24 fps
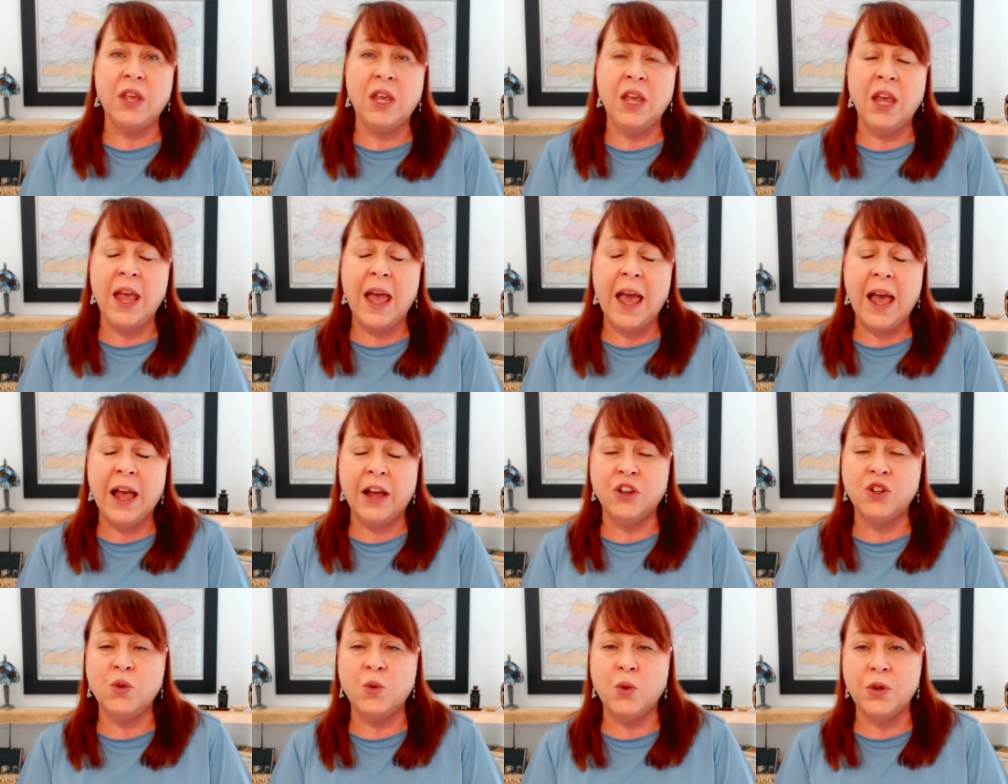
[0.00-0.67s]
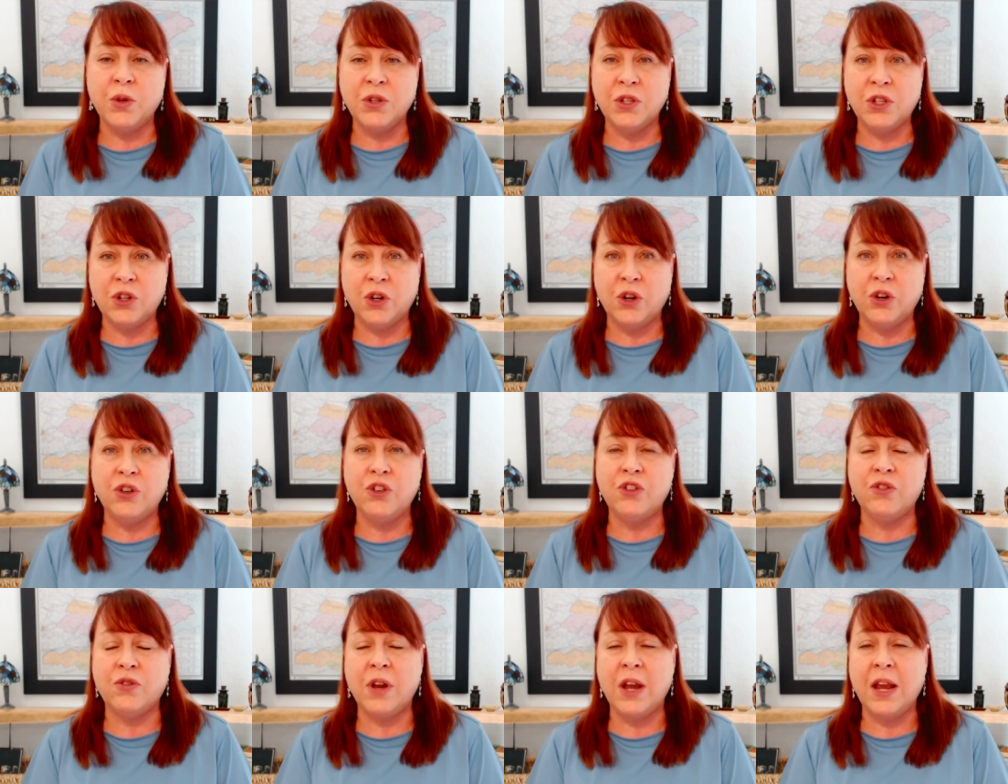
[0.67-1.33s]
the actual
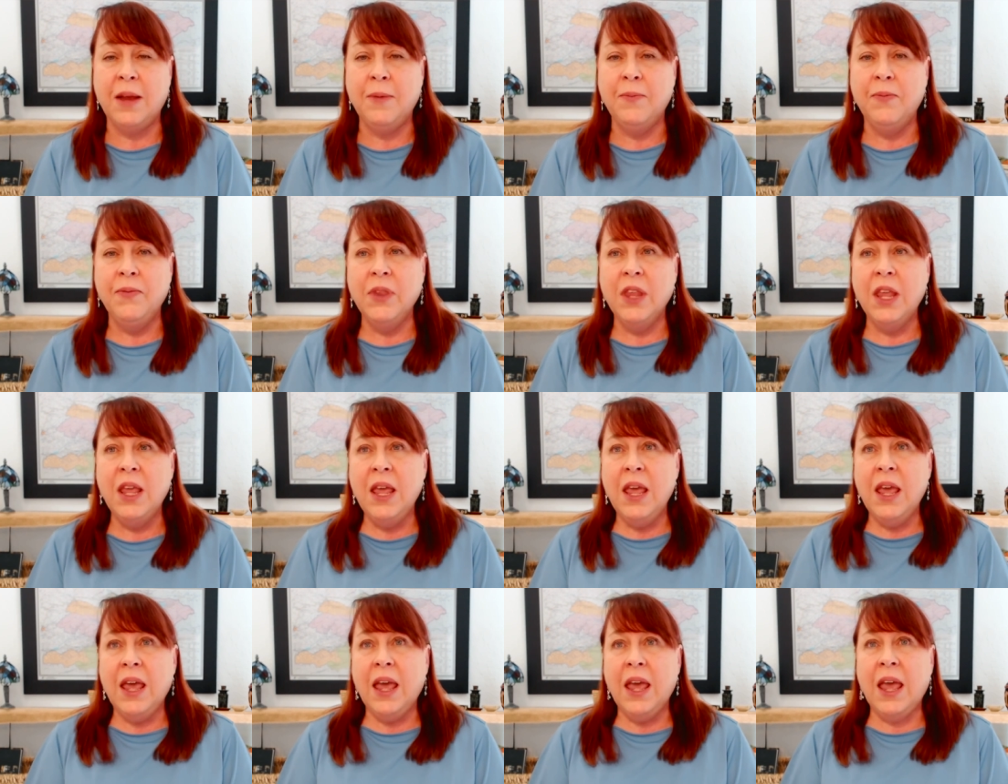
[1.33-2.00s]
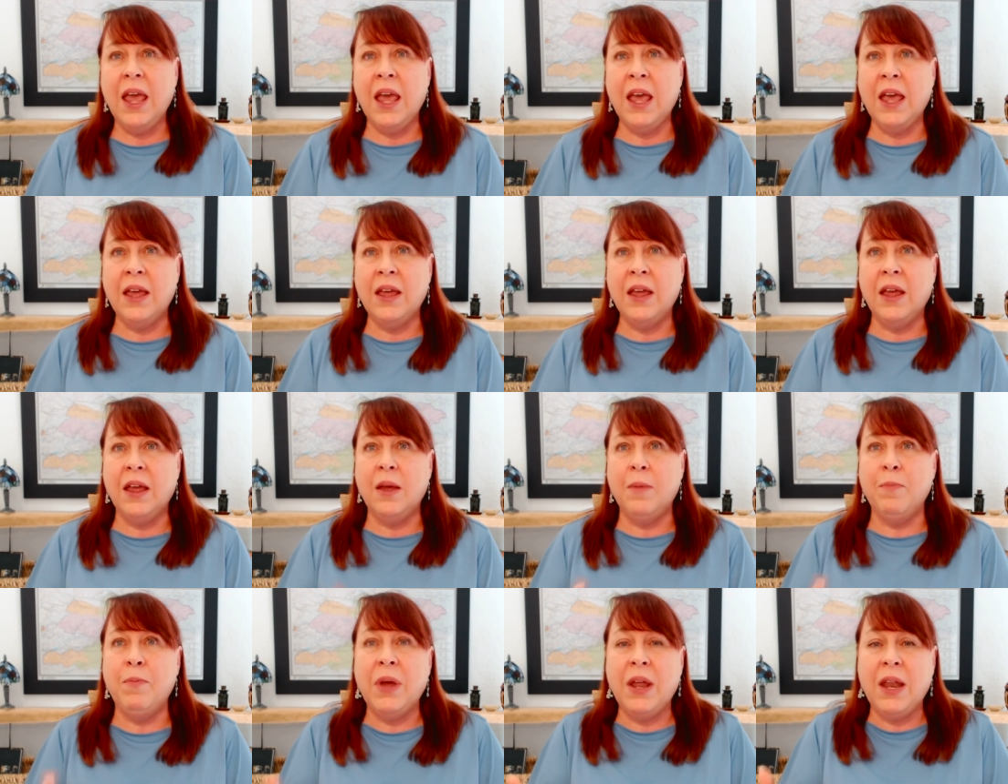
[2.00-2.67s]
surgery.
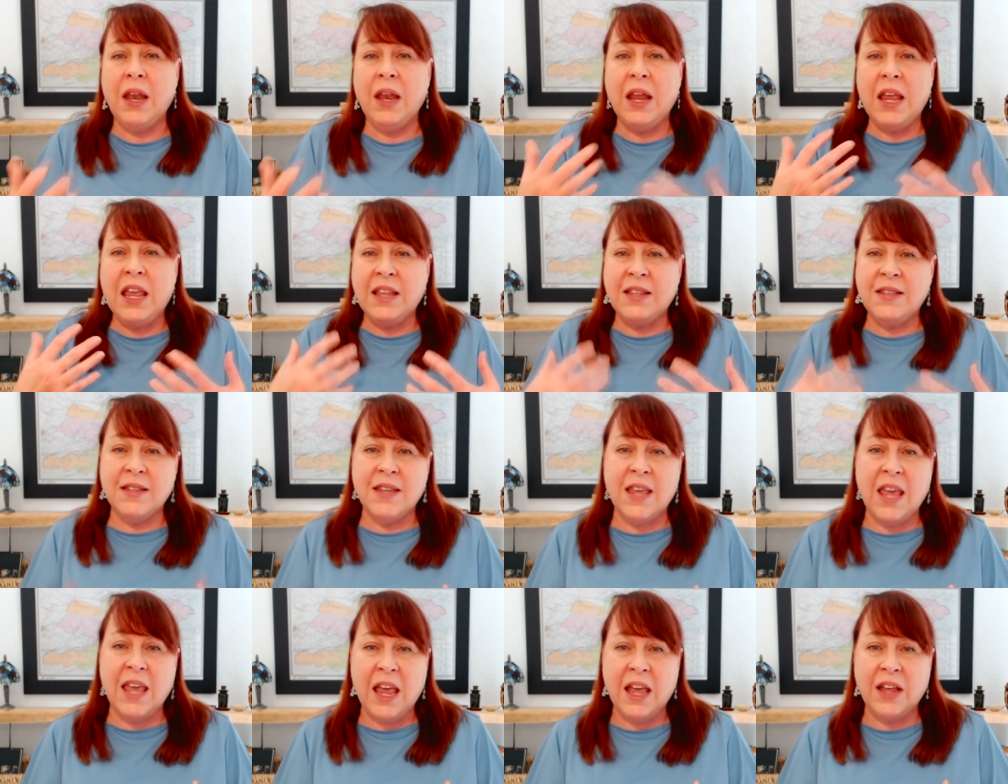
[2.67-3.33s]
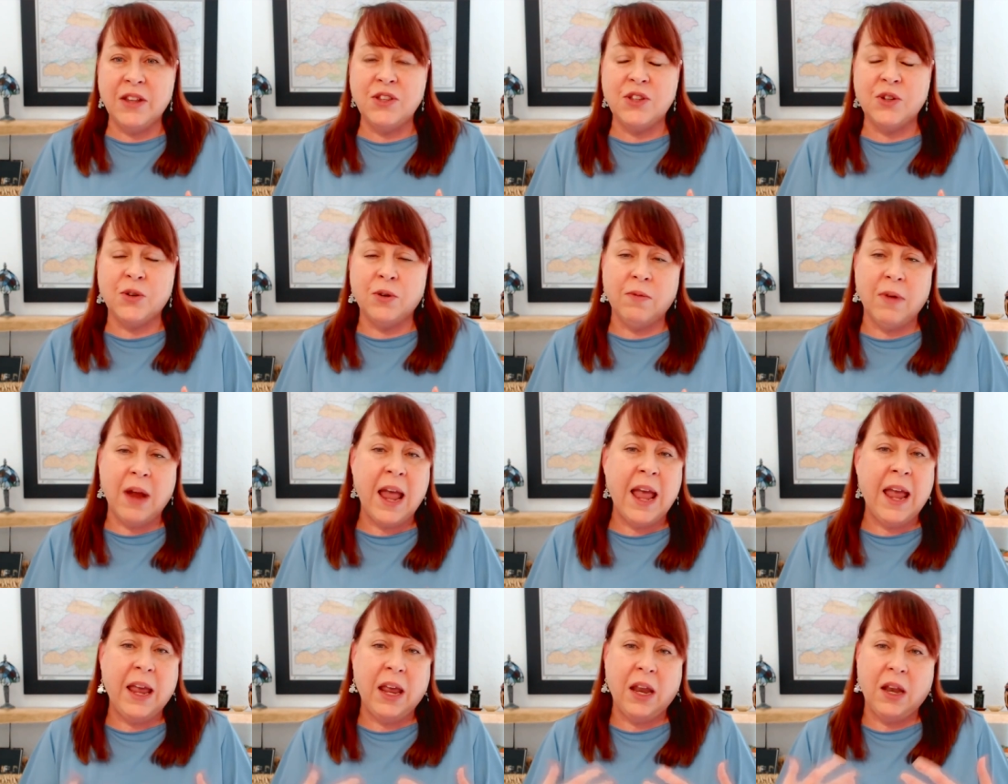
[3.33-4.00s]
And, but it's cancer,
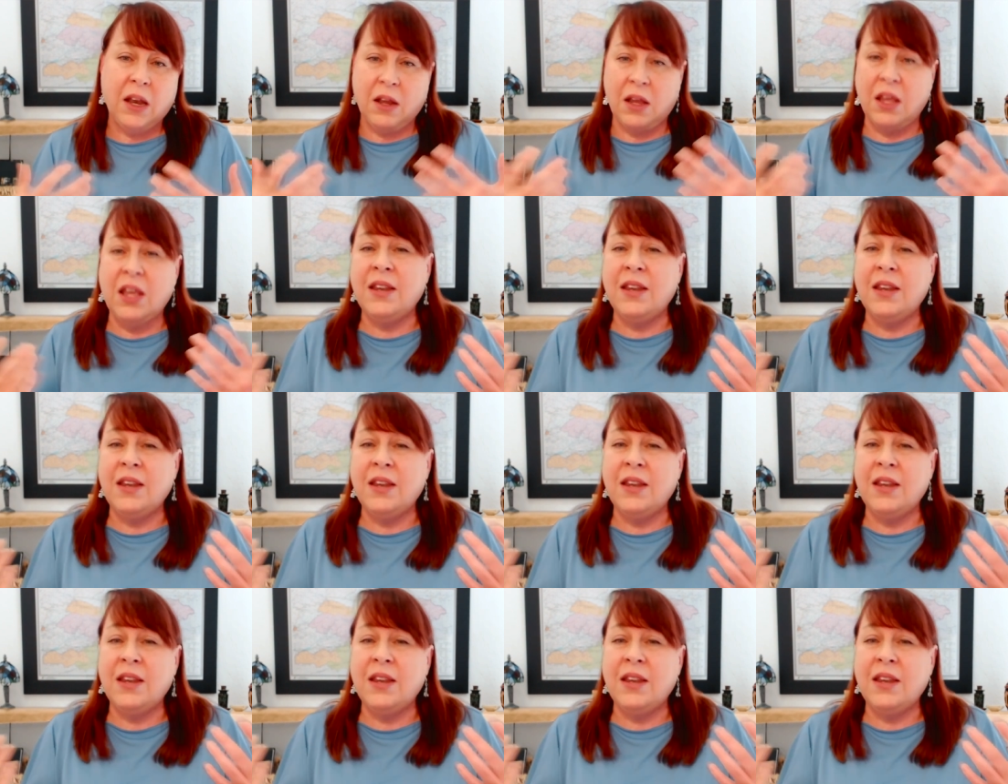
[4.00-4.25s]
right?